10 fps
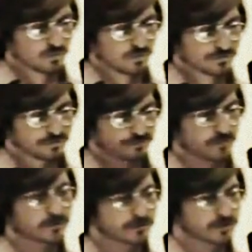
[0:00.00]
we're very
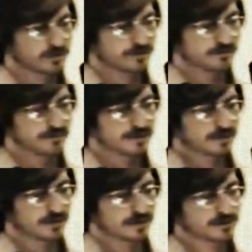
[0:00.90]
fortunate
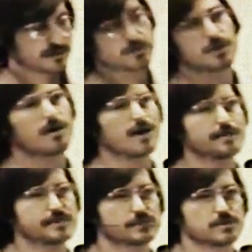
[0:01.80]
because the
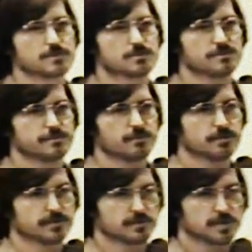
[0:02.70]
timing seems to be
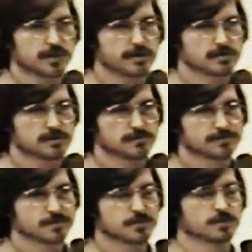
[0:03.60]
falling into place.
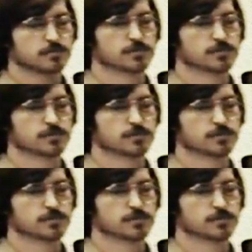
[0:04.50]
In other